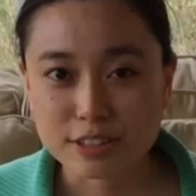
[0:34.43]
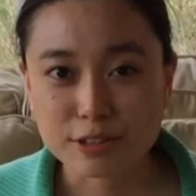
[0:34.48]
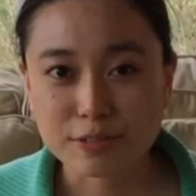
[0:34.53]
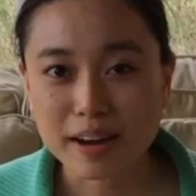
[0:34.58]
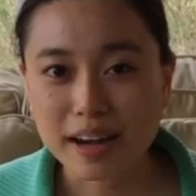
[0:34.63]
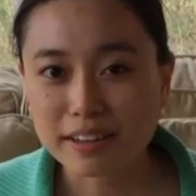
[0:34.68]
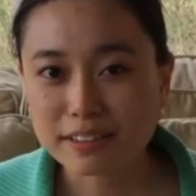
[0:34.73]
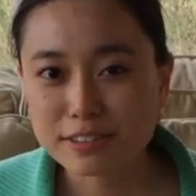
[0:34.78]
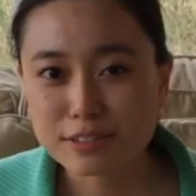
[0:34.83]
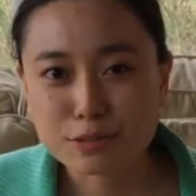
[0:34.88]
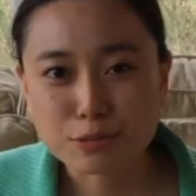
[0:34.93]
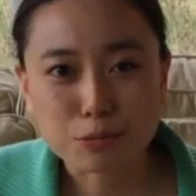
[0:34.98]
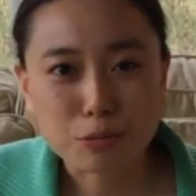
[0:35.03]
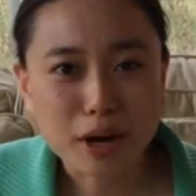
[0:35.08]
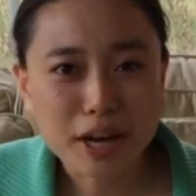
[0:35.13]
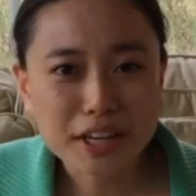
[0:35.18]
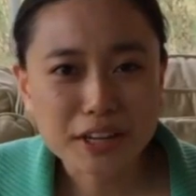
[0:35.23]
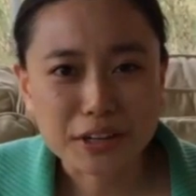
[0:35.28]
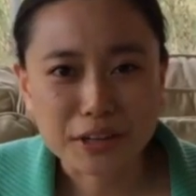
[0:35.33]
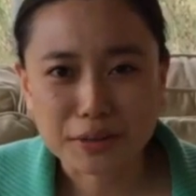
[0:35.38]
So how does
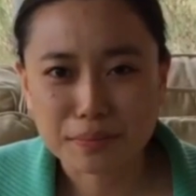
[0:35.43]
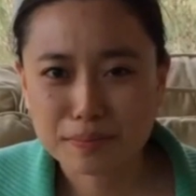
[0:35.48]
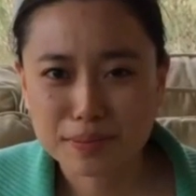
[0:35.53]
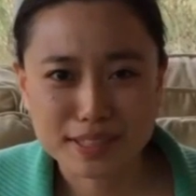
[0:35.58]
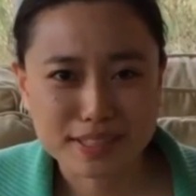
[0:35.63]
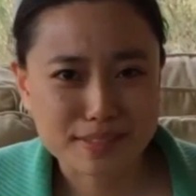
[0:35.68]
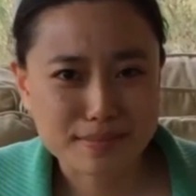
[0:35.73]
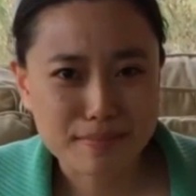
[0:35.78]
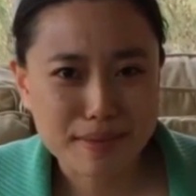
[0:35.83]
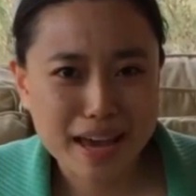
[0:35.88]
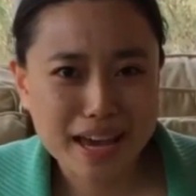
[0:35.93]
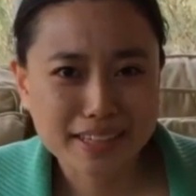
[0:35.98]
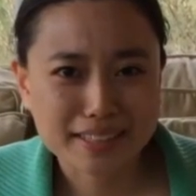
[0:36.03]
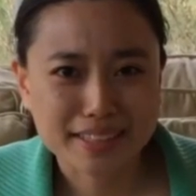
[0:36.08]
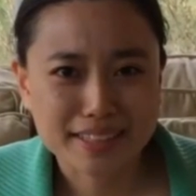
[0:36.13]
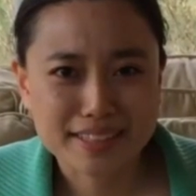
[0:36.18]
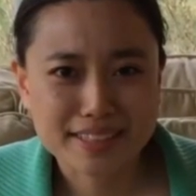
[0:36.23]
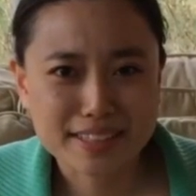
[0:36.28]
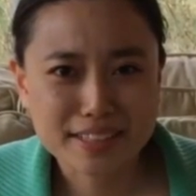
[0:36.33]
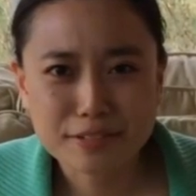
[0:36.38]
wire plus
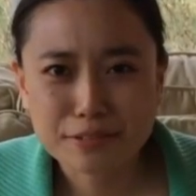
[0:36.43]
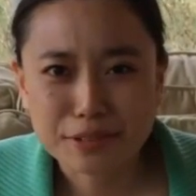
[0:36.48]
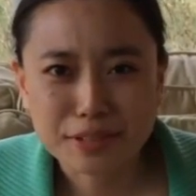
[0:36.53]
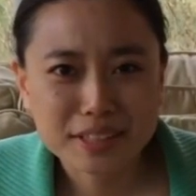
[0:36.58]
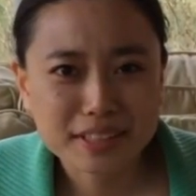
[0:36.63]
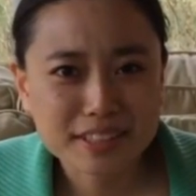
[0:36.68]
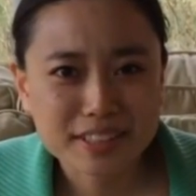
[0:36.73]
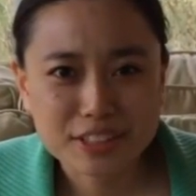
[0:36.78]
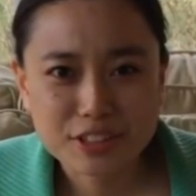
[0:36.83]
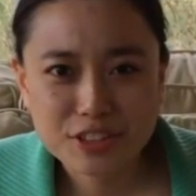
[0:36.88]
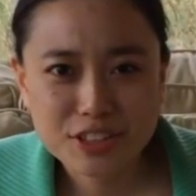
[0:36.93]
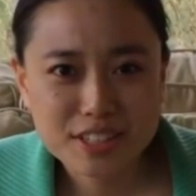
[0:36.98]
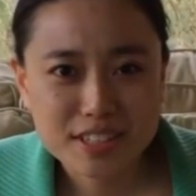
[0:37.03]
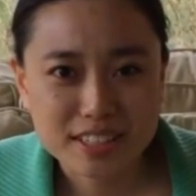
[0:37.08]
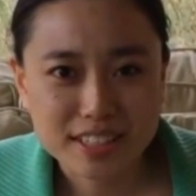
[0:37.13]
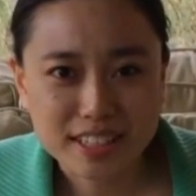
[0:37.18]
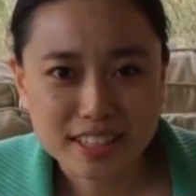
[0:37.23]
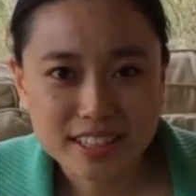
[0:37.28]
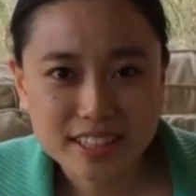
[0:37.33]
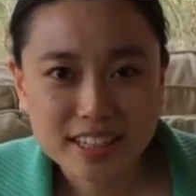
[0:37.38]
magnets equal
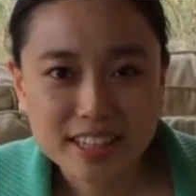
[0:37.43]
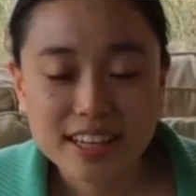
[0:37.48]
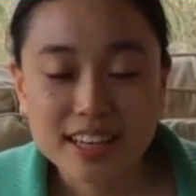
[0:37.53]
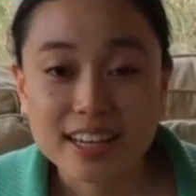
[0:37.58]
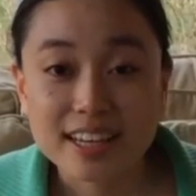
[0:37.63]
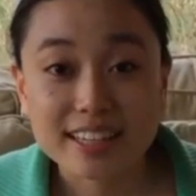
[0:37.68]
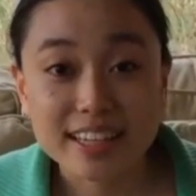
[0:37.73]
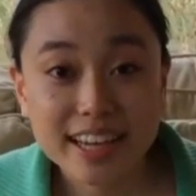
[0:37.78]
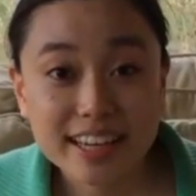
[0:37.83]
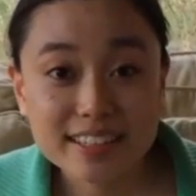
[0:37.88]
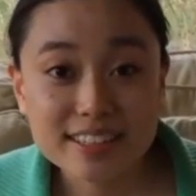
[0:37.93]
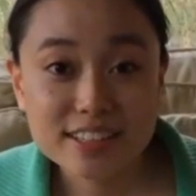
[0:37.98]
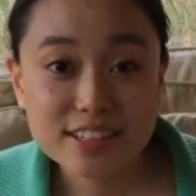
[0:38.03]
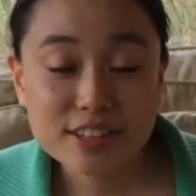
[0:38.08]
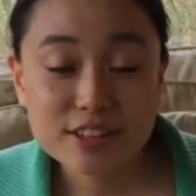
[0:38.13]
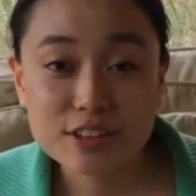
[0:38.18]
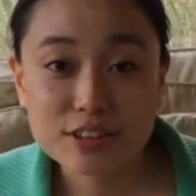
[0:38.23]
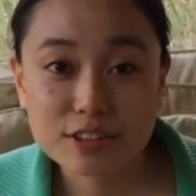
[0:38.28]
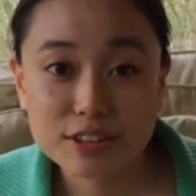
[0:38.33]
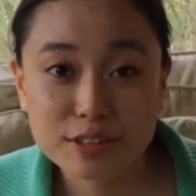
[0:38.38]
electricity? In
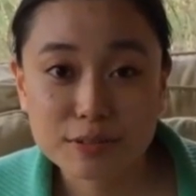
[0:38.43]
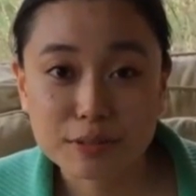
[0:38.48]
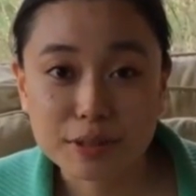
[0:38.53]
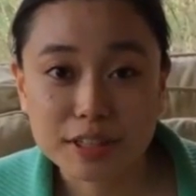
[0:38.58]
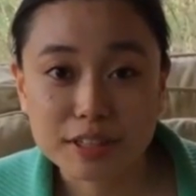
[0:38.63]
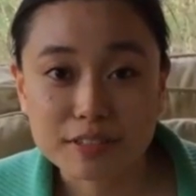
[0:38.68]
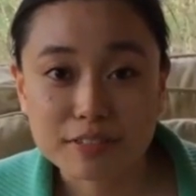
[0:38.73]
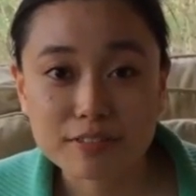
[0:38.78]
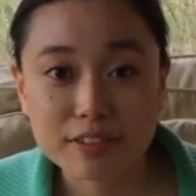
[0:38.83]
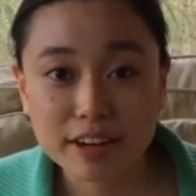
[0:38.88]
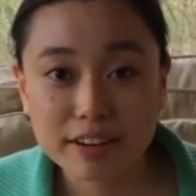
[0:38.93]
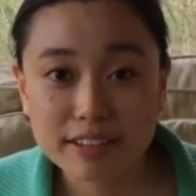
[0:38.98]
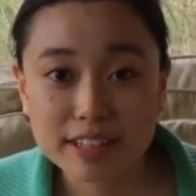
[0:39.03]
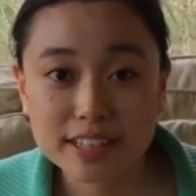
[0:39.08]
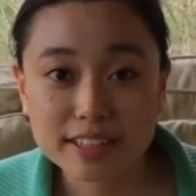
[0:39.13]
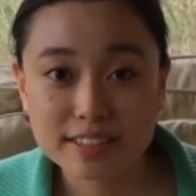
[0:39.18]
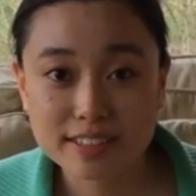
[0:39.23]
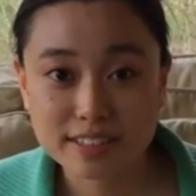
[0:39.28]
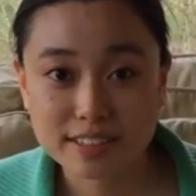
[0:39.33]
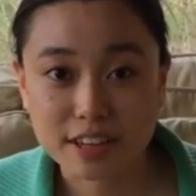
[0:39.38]
1831,
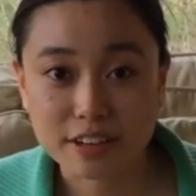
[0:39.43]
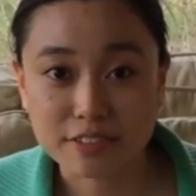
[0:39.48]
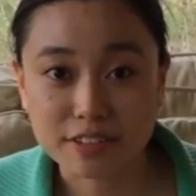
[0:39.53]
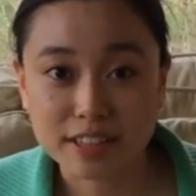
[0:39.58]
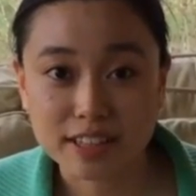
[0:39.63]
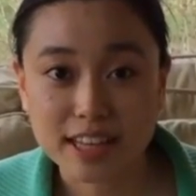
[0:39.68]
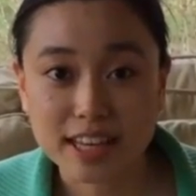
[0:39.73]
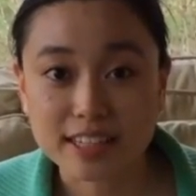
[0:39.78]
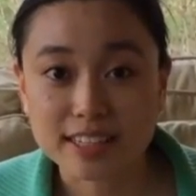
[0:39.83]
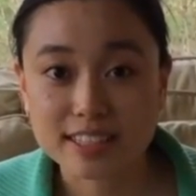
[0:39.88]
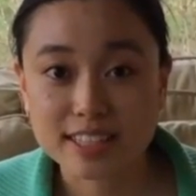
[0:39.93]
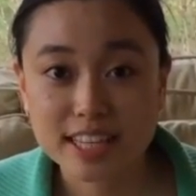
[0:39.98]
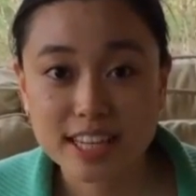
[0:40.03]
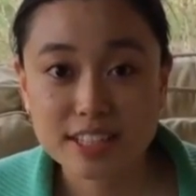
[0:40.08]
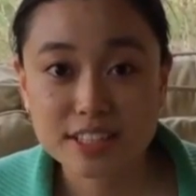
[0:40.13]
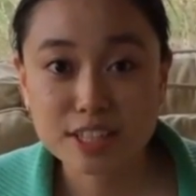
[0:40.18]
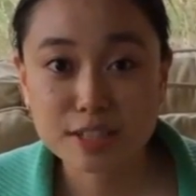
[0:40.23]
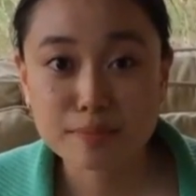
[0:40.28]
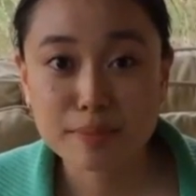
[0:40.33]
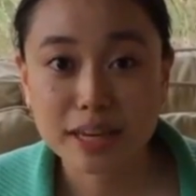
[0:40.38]
Faraday discovered that a
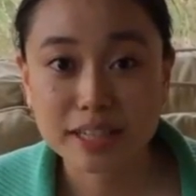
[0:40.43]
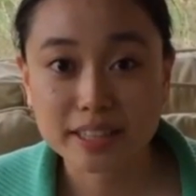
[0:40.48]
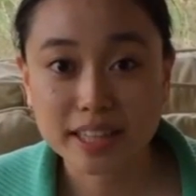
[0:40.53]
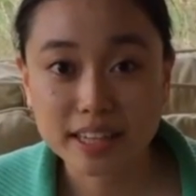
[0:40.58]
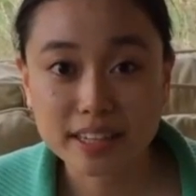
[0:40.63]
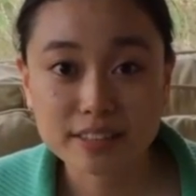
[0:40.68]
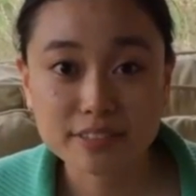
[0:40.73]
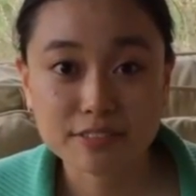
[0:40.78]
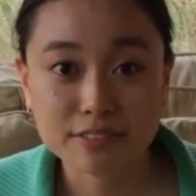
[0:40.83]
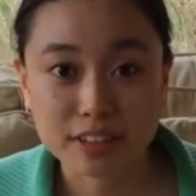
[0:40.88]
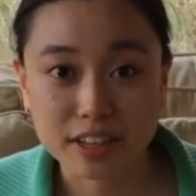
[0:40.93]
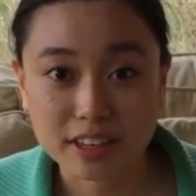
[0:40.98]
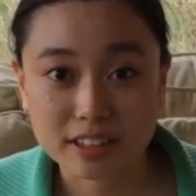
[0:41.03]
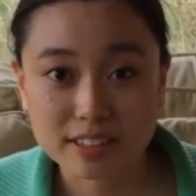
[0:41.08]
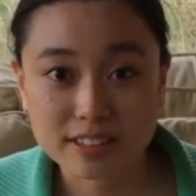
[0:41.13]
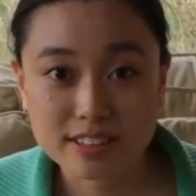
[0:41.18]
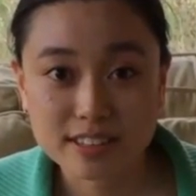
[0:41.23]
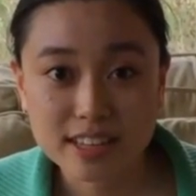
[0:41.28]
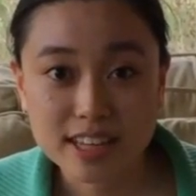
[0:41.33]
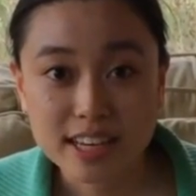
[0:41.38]
changing magnetic
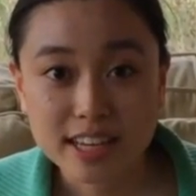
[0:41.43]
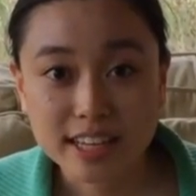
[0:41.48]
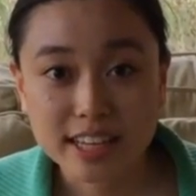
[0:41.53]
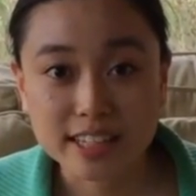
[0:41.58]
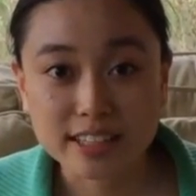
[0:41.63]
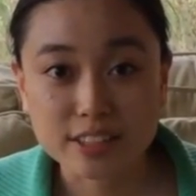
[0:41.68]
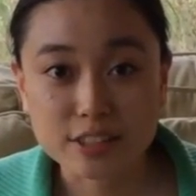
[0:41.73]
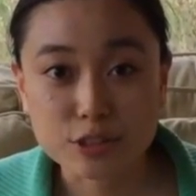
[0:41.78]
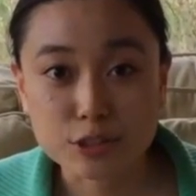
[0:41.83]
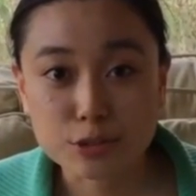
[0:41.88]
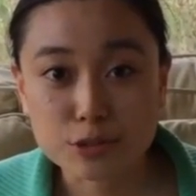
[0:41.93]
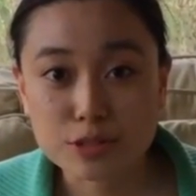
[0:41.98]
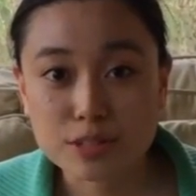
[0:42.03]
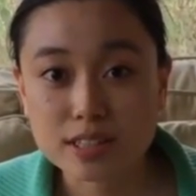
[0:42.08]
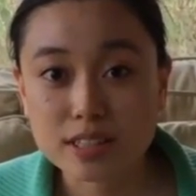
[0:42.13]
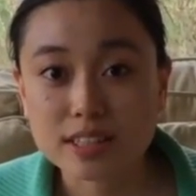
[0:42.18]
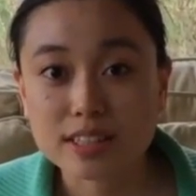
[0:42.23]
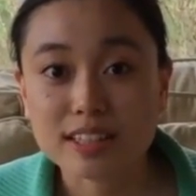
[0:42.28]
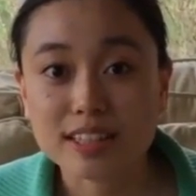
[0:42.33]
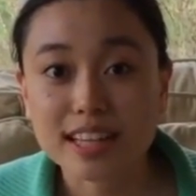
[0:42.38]
flux can
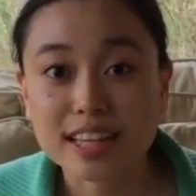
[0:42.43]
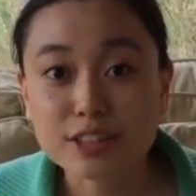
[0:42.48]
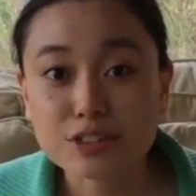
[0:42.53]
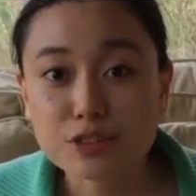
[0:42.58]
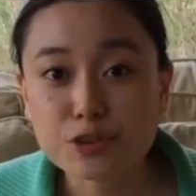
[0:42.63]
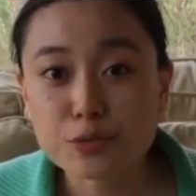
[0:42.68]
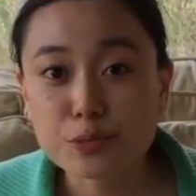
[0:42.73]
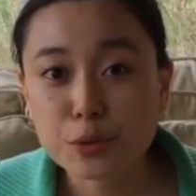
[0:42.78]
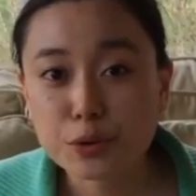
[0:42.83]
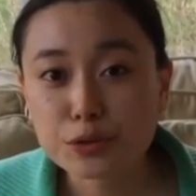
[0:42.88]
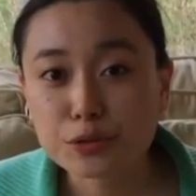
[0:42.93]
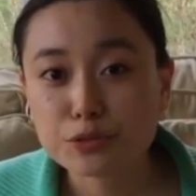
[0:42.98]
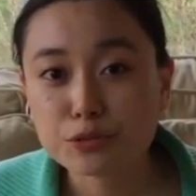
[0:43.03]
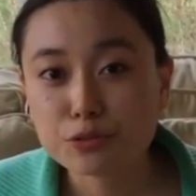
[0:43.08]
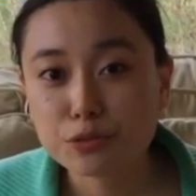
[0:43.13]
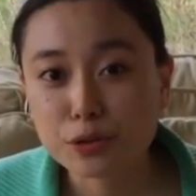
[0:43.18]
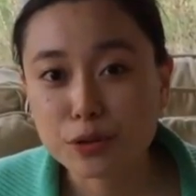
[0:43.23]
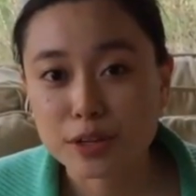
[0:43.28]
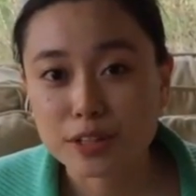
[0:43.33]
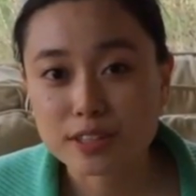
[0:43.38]
induce an electromotive
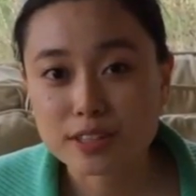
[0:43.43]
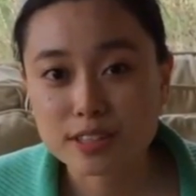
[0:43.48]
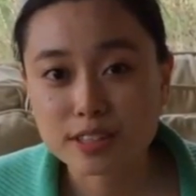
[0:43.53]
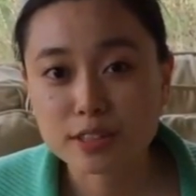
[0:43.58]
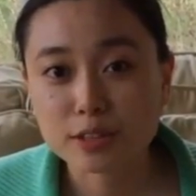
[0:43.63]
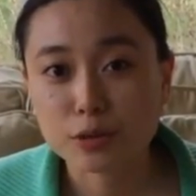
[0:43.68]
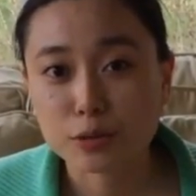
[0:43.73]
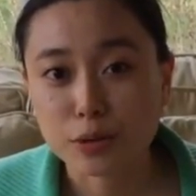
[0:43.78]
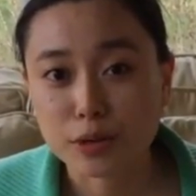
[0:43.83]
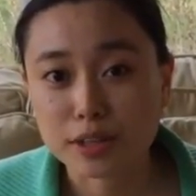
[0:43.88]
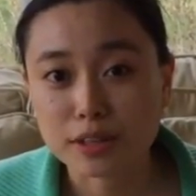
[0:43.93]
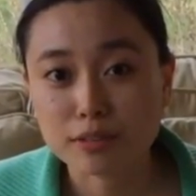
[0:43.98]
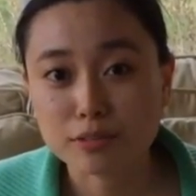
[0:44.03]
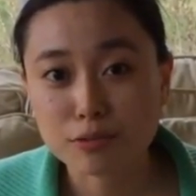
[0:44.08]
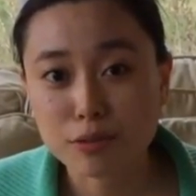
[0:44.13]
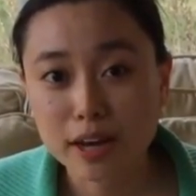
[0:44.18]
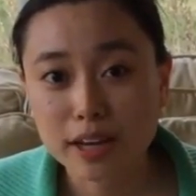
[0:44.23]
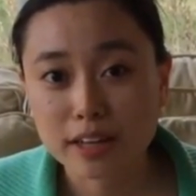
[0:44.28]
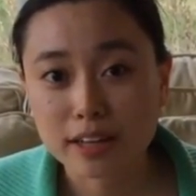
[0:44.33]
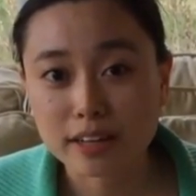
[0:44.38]
force in a coil of
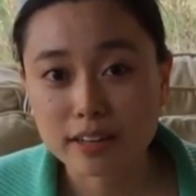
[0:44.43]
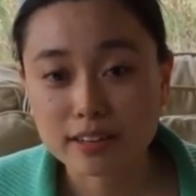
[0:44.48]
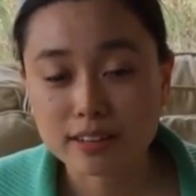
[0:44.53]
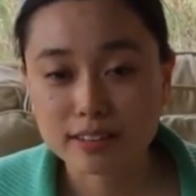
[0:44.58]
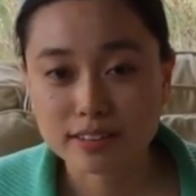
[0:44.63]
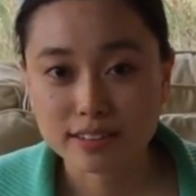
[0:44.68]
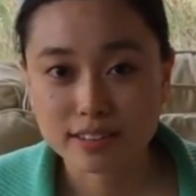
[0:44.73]
wire.